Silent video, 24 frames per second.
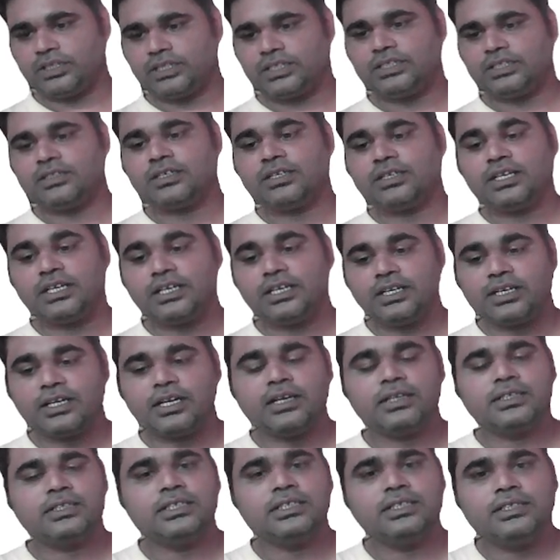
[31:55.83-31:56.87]
in the green
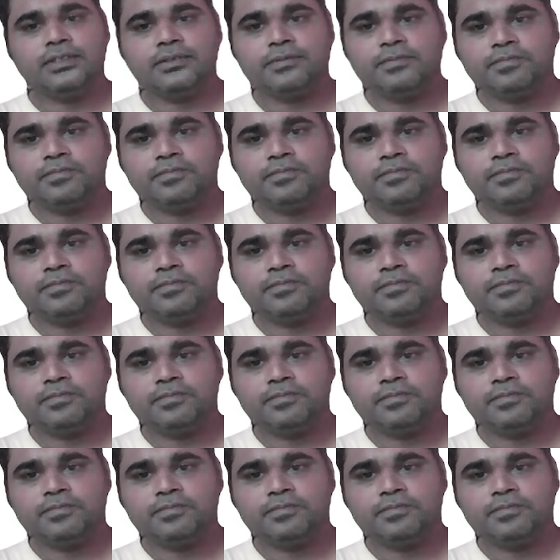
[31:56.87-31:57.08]
algae,